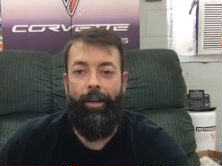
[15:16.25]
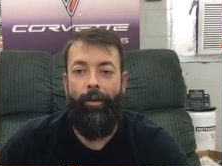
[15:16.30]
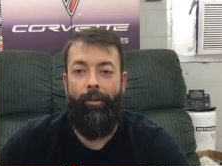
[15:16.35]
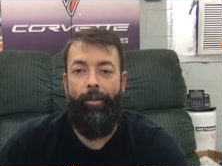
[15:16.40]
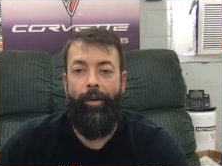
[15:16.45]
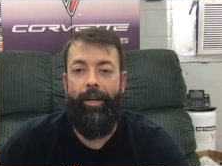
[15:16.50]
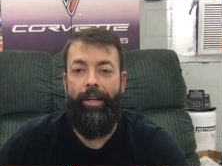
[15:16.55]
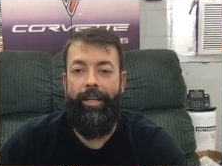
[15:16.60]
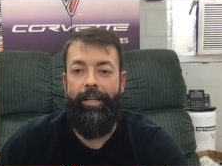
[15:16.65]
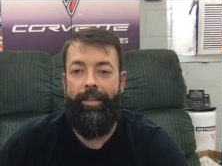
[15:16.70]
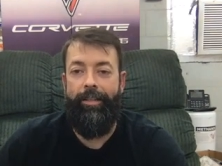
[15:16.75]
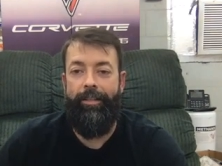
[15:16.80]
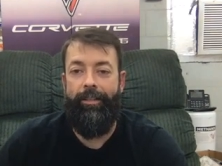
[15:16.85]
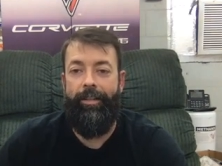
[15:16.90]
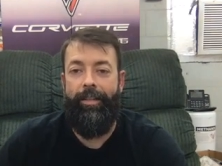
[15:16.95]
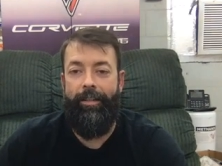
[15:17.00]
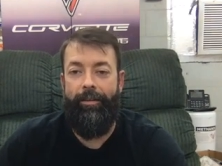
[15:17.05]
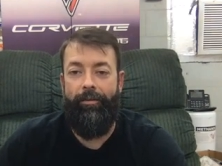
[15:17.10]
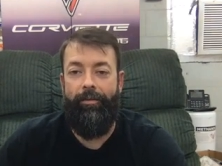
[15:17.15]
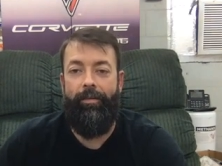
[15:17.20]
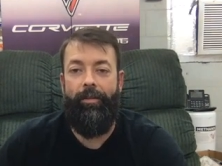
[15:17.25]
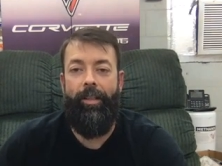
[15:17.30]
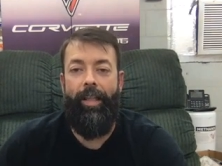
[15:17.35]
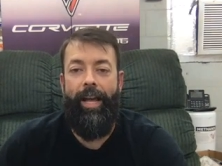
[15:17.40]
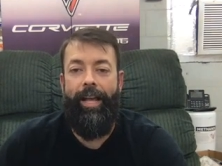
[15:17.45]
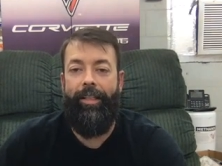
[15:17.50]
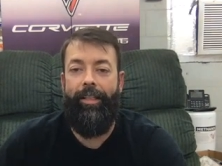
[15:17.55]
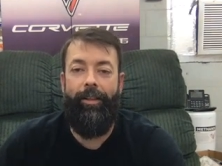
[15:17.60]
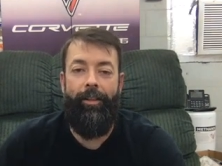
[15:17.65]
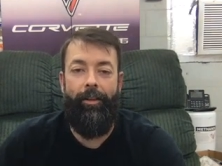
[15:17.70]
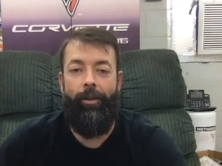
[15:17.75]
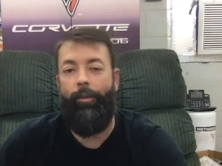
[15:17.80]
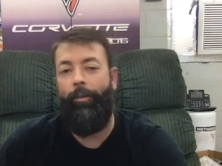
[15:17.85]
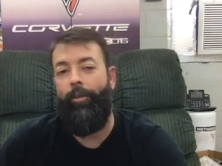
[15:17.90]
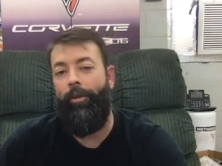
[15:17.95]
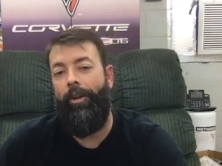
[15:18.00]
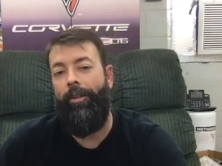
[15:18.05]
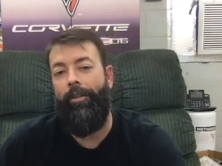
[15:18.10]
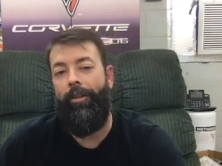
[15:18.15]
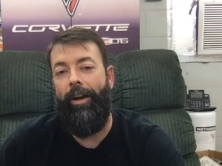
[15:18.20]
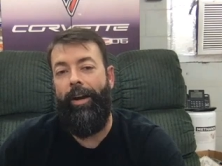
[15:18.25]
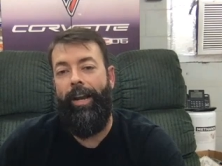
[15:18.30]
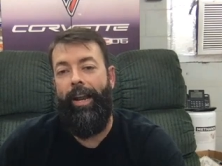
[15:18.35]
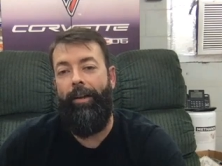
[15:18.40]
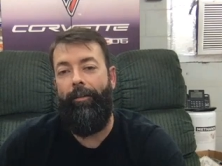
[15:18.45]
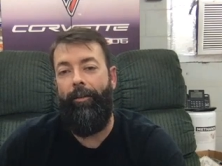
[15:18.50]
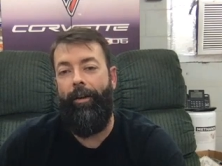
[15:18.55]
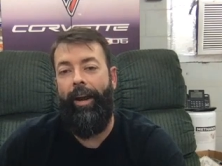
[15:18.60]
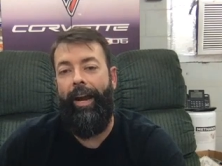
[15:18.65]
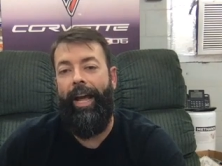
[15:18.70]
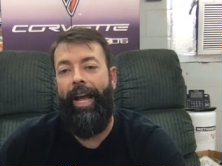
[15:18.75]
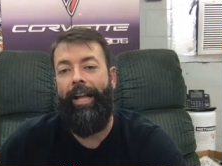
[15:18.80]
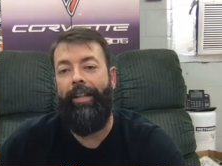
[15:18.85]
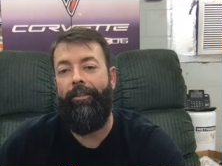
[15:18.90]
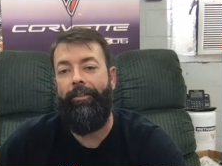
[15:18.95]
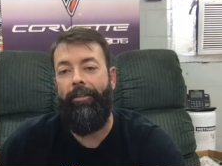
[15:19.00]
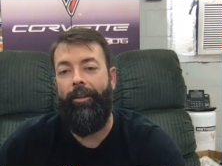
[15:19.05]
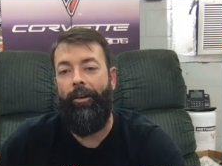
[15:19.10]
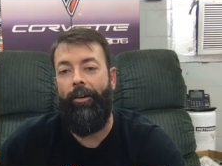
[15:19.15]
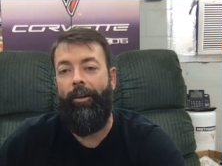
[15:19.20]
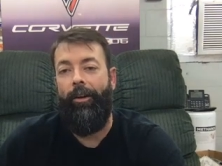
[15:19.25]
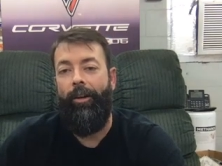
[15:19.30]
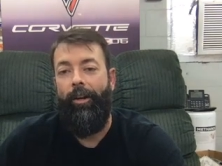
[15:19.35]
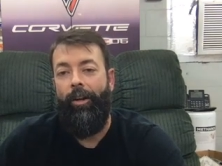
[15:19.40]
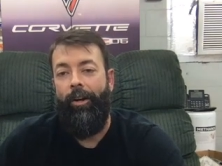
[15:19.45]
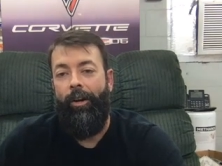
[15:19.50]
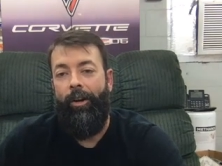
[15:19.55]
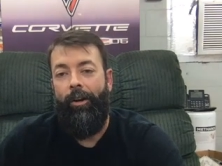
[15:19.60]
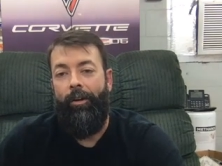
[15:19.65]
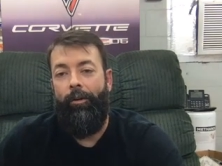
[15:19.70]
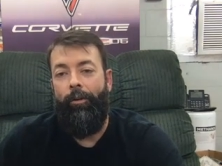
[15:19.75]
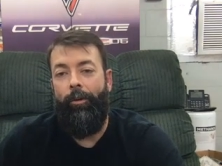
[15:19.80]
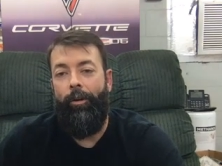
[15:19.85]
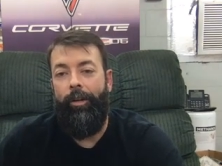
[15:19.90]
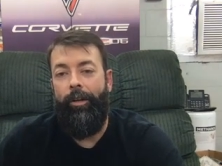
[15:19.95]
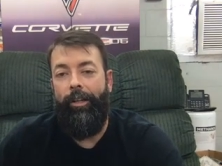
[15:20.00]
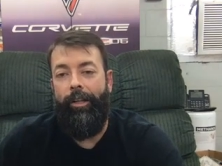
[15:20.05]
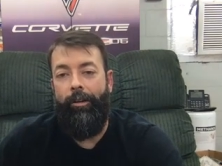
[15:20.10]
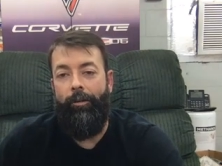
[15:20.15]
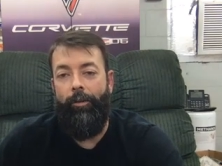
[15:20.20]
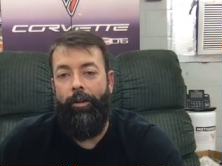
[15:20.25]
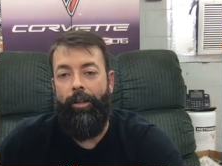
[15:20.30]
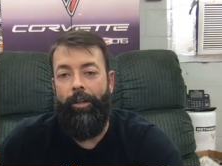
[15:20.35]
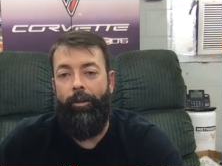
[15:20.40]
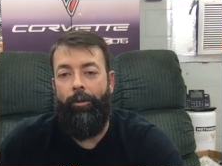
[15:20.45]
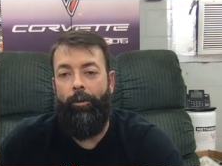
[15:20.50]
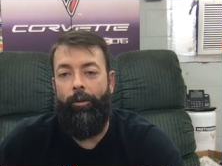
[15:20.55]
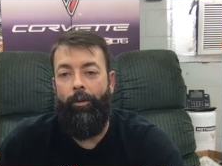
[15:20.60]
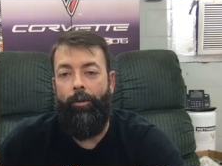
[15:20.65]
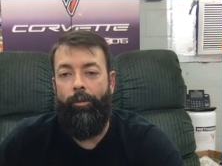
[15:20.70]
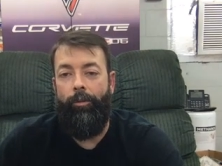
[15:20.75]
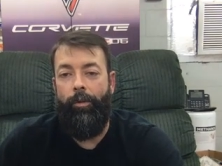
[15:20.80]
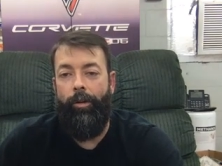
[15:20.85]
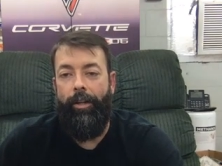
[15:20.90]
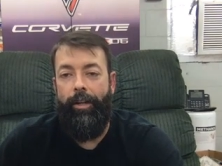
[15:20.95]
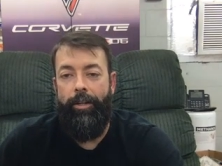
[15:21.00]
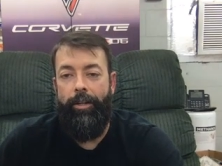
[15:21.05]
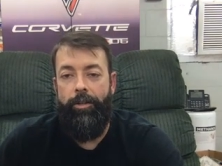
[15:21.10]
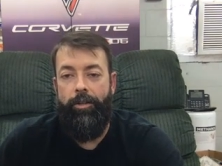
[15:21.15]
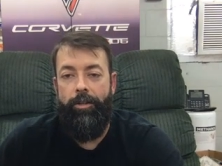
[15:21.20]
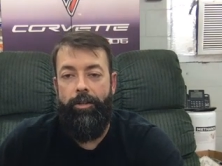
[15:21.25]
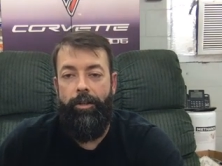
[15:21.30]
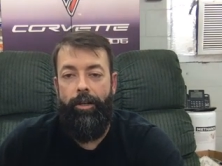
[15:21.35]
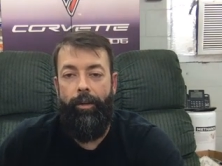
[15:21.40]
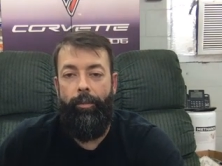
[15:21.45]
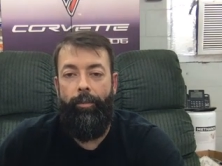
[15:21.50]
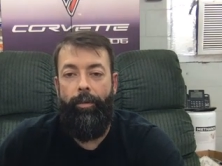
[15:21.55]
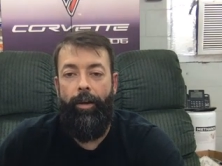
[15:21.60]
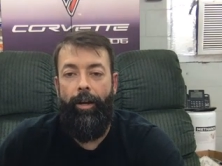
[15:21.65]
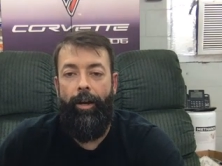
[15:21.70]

but he's like the little brother I never had. So really, really cool relationship.